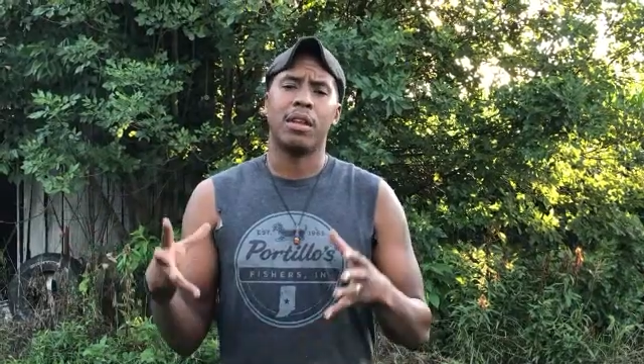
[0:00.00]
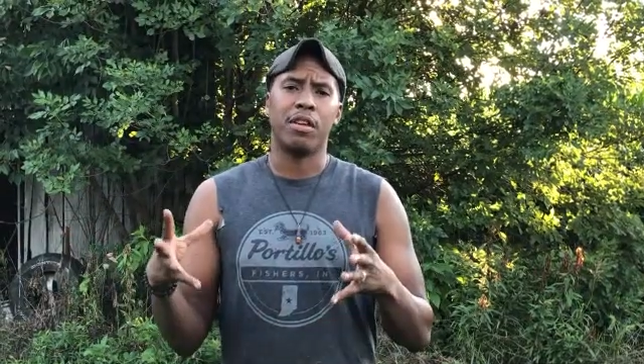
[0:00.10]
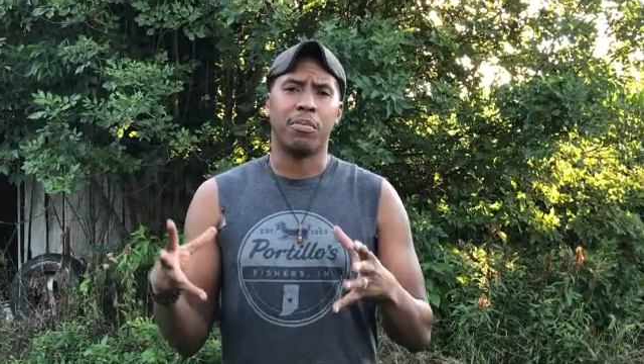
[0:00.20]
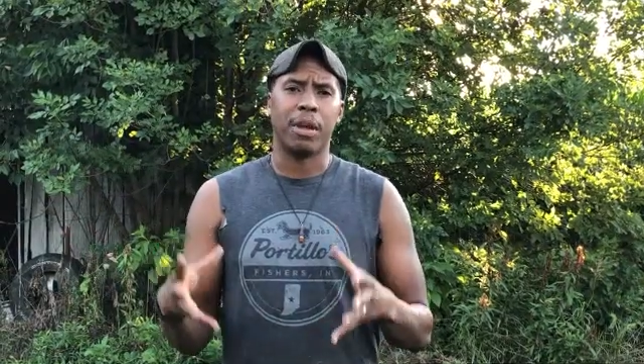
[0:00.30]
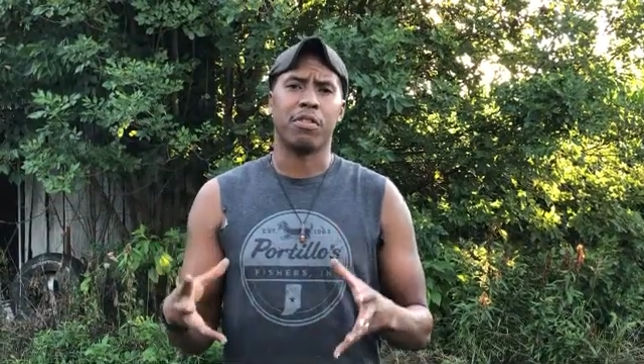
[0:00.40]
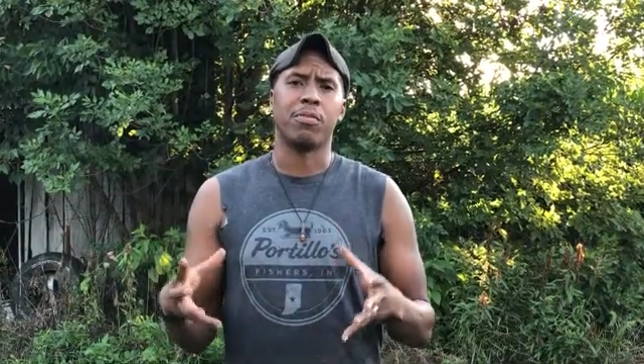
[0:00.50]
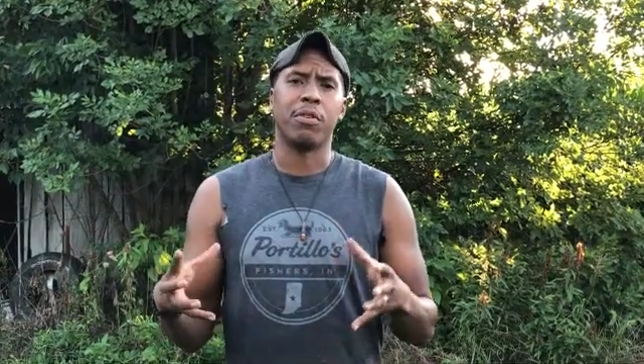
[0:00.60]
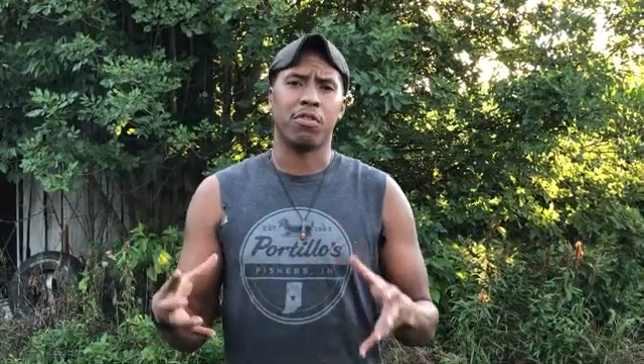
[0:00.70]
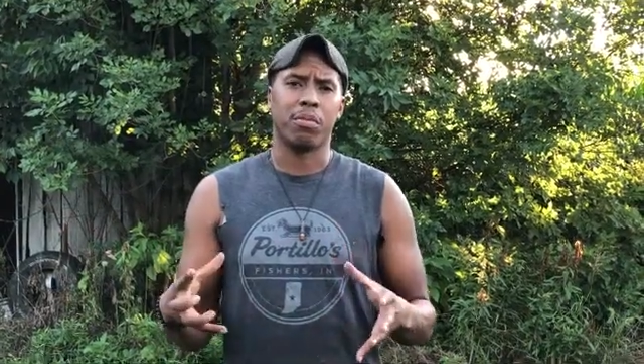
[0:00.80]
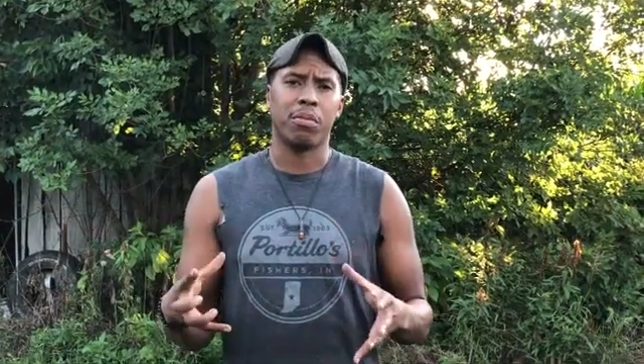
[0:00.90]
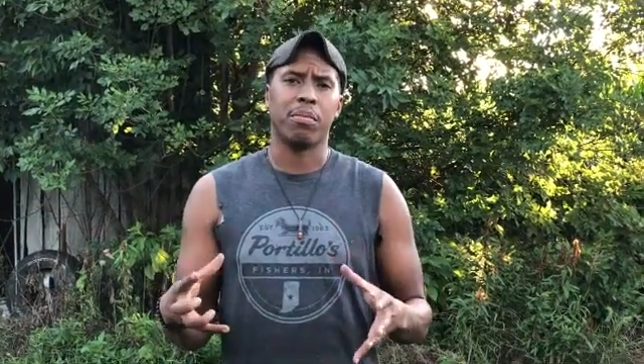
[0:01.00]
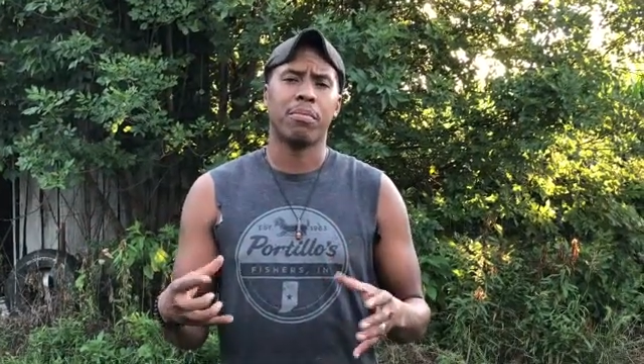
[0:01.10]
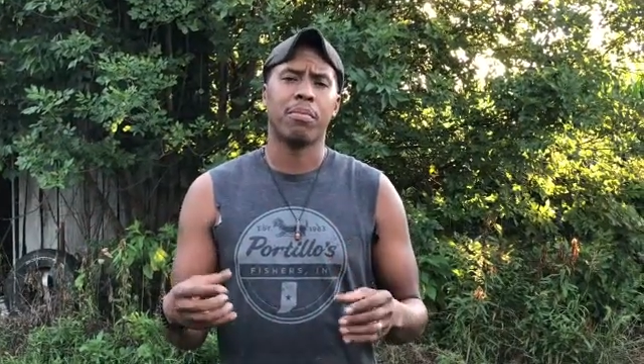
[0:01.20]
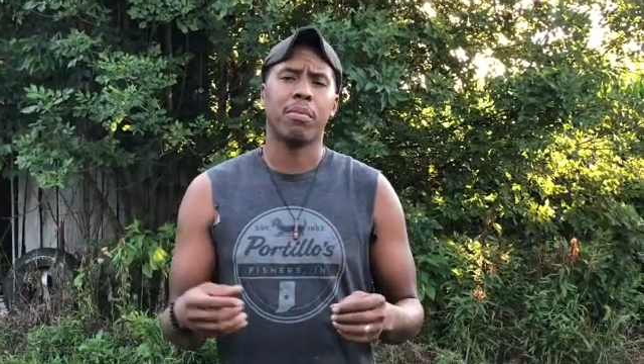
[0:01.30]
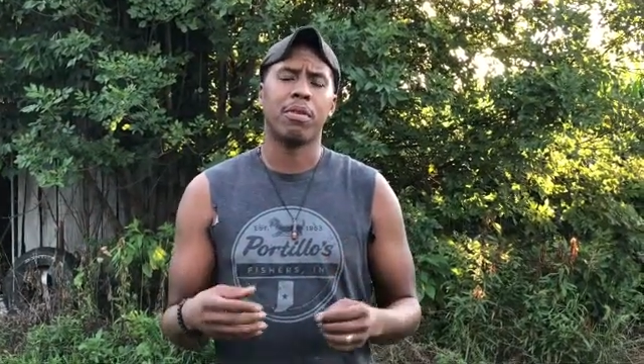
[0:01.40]
and this makes us miserable.
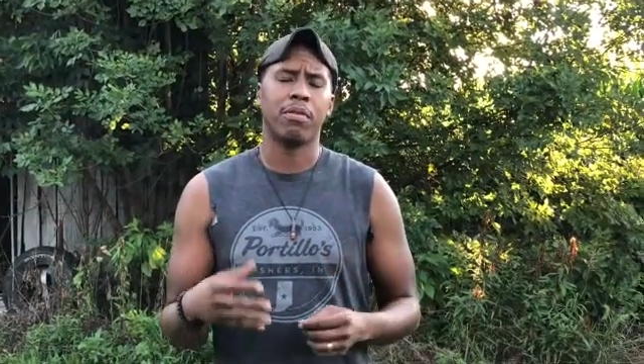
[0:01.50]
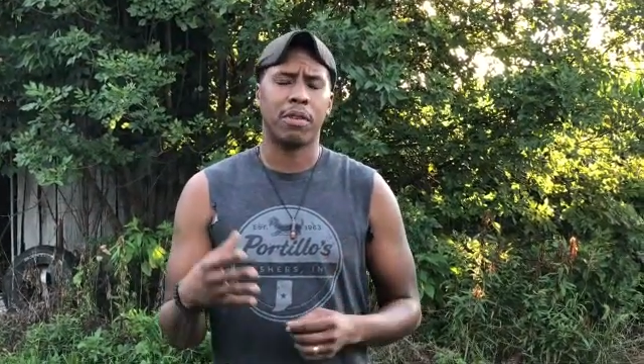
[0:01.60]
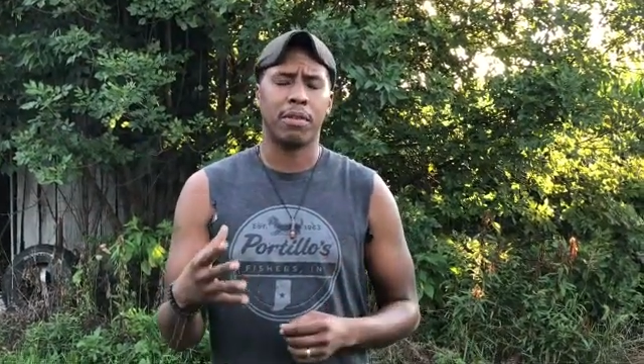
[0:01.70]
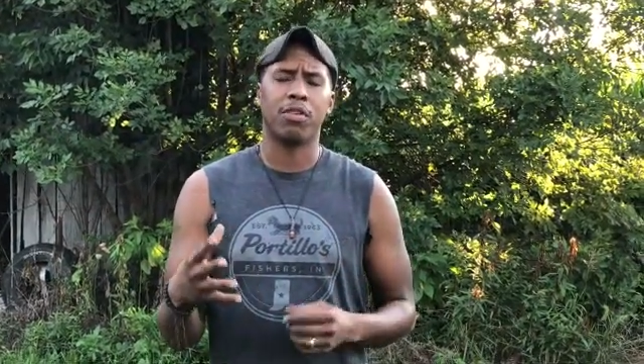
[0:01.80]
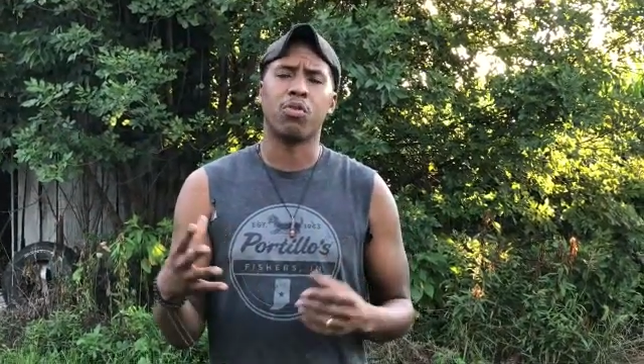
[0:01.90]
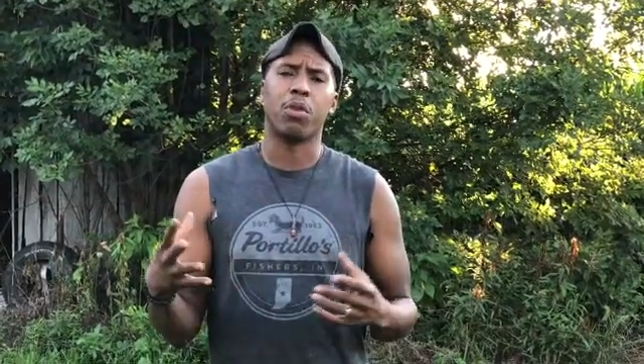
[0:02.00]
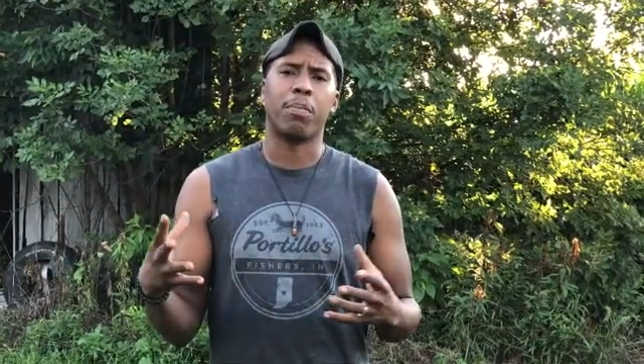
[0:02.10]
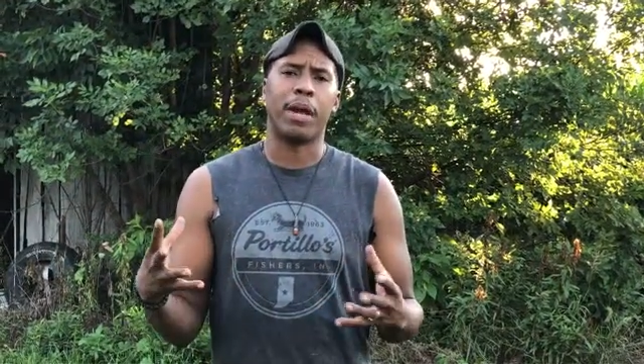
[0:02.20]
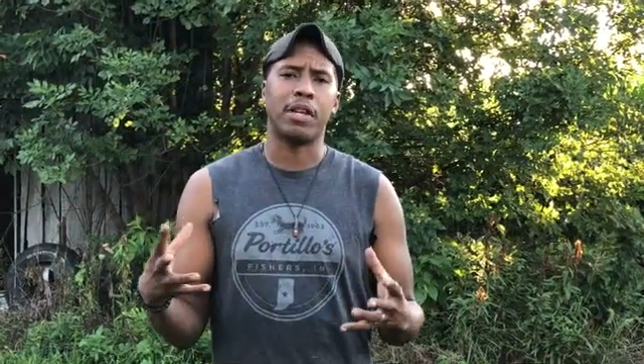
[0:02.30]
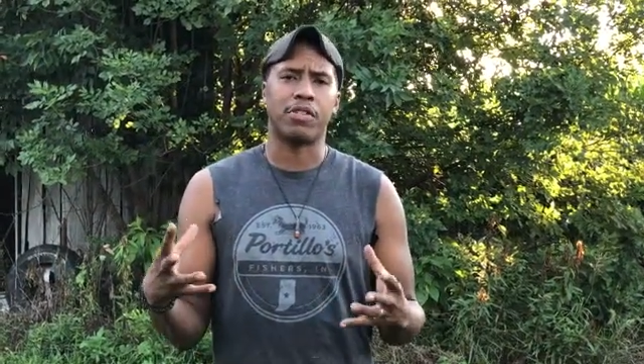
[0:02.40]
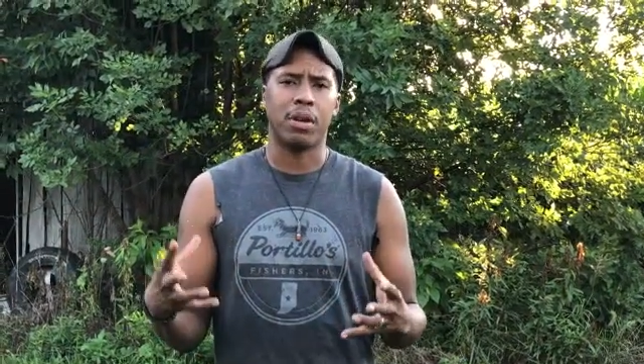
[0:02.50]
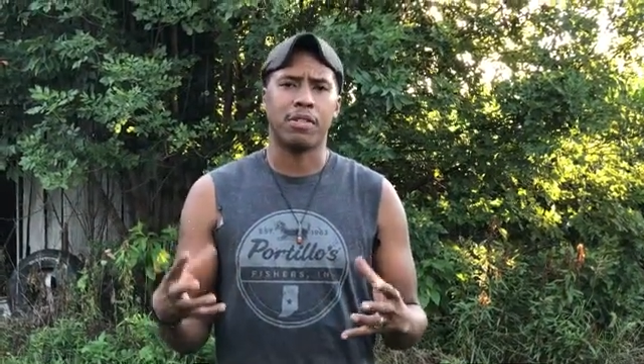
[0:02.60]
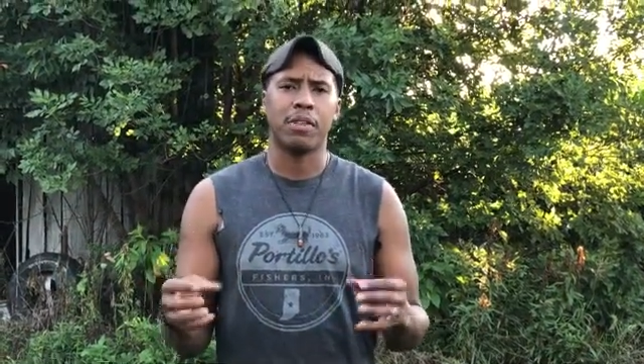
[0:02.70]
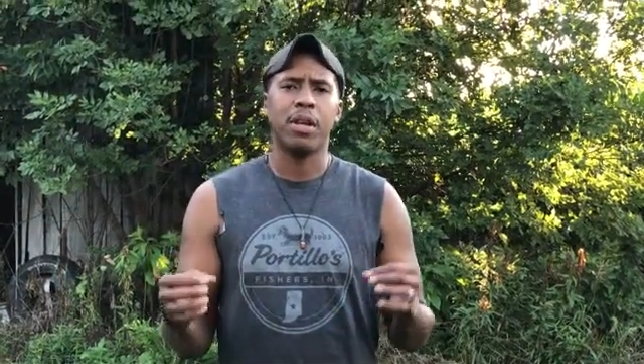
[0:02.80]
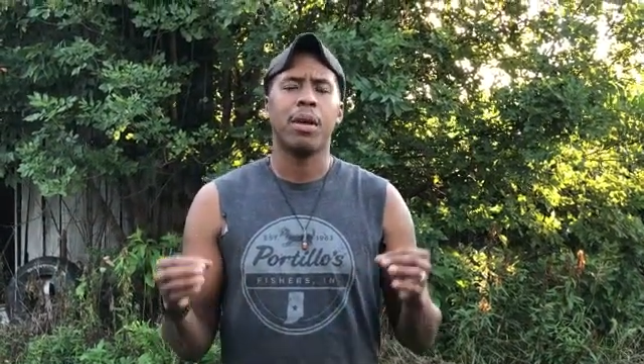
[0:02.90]
See, this is where pain
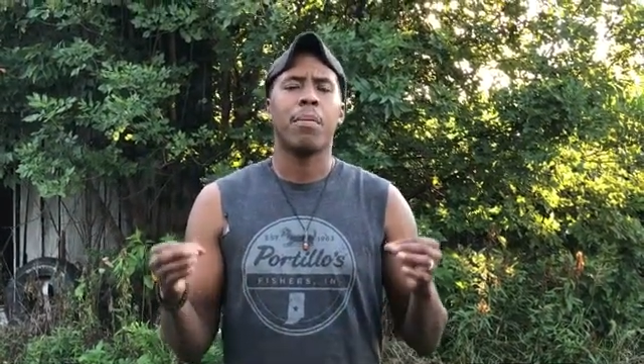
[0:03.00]
starts.